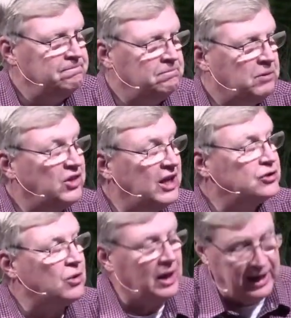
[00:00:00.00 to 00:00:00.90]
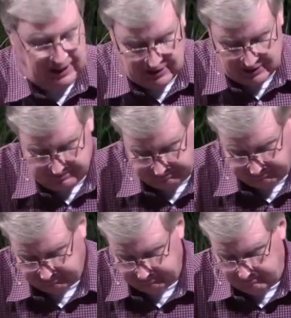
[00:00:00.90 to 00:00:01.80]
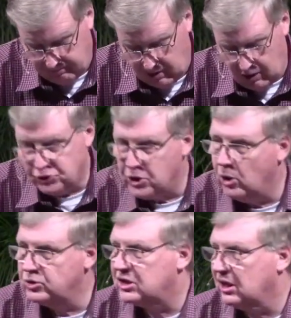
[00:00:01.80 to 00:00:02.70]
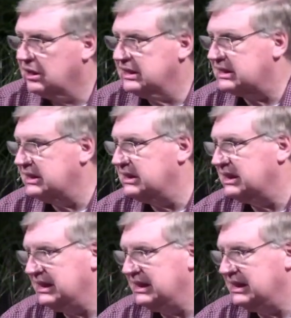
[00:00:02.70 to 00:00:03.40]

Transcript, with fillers: But the Israelites, chose to listen to the